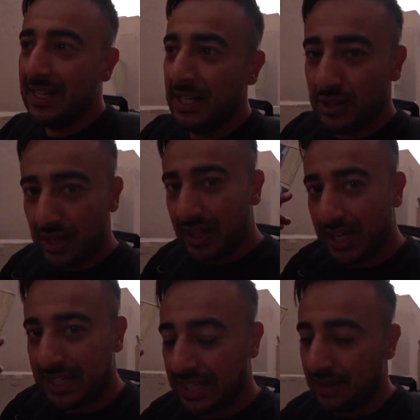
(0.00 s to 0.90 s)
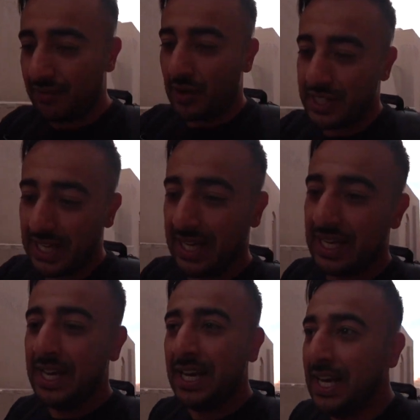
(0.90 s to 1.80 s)
So let that sink in for a second
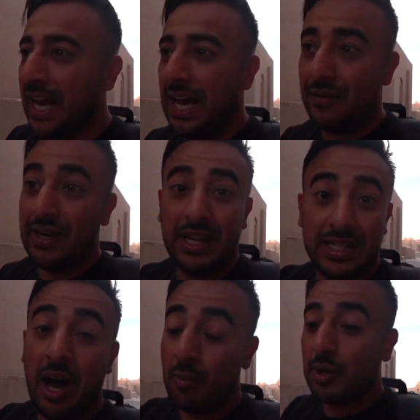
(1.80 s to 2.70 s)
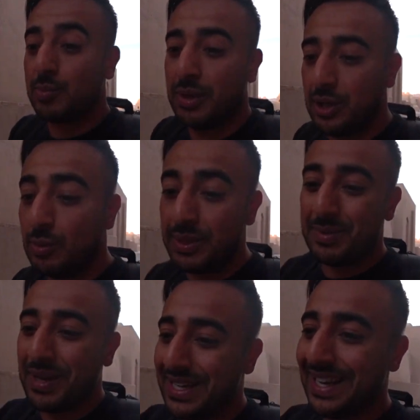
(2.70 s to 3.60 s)
and realize how much money you'll be
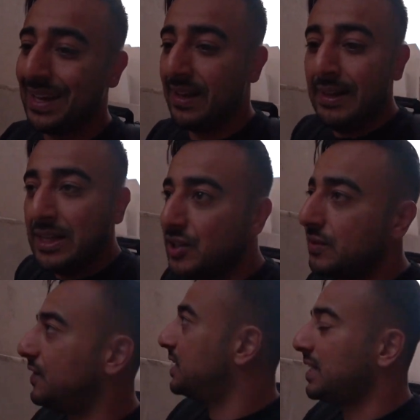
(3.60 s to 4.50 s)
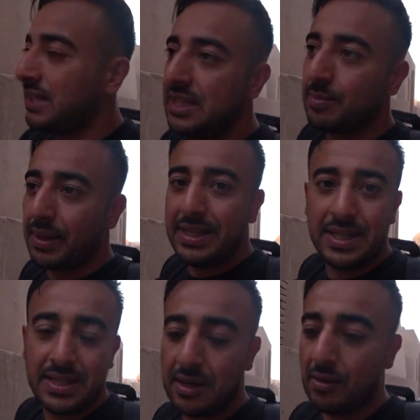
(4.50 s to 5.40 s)
spending just visiting these
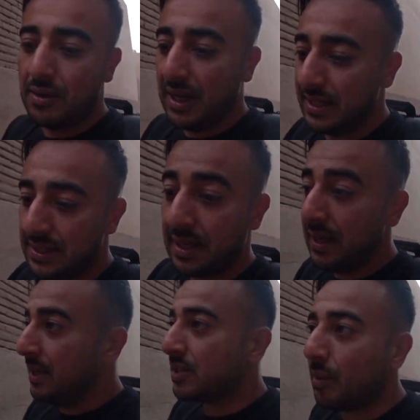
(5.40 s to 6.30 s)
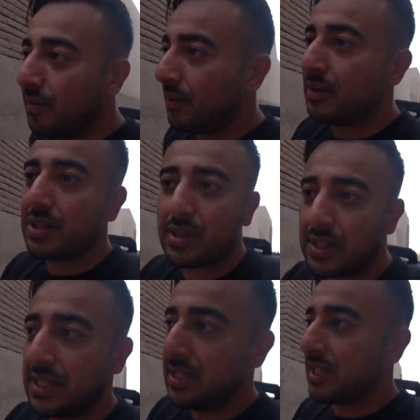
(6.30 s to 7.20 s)
places, you know. And some of them are just
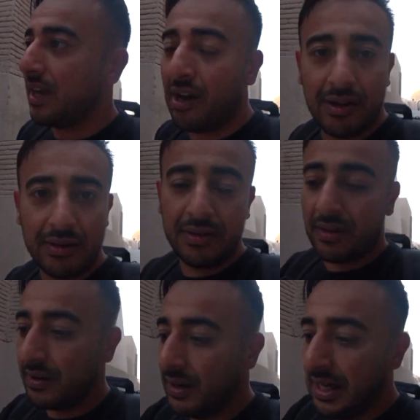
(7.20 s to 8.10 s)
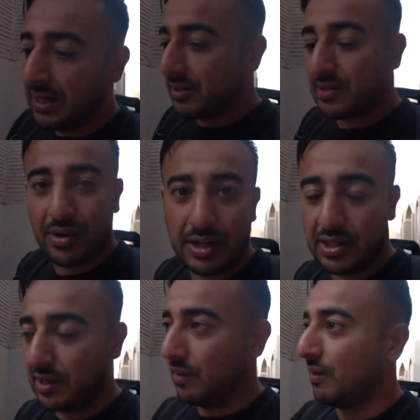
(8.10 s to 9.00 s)
continuously under
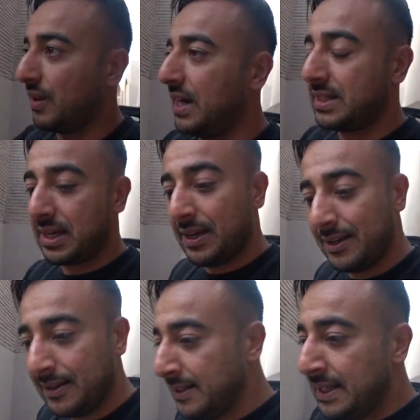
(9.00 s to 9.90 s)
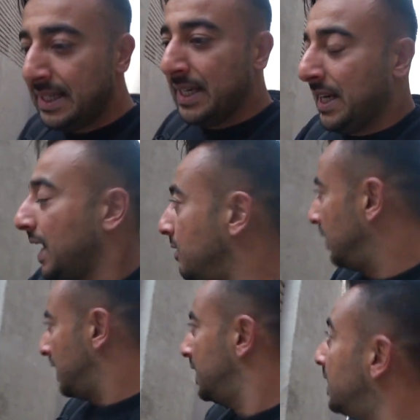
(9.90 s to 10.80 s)
construction and all that. Anyway,
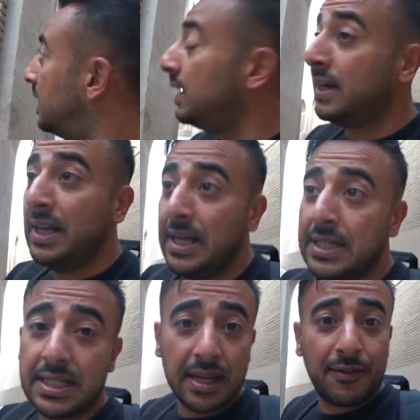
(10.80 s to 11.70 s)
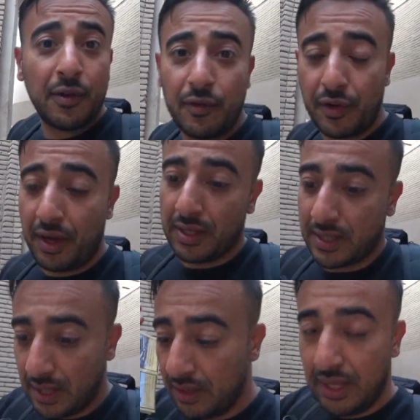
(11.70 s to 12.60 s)
just food for thought.
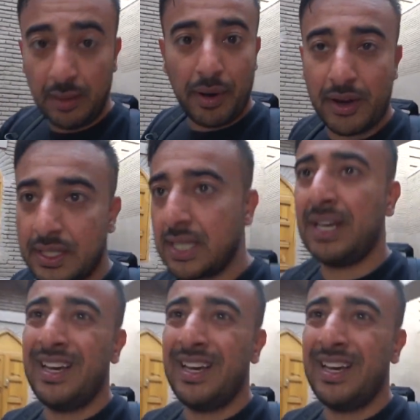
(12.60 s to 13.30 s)
Think about it.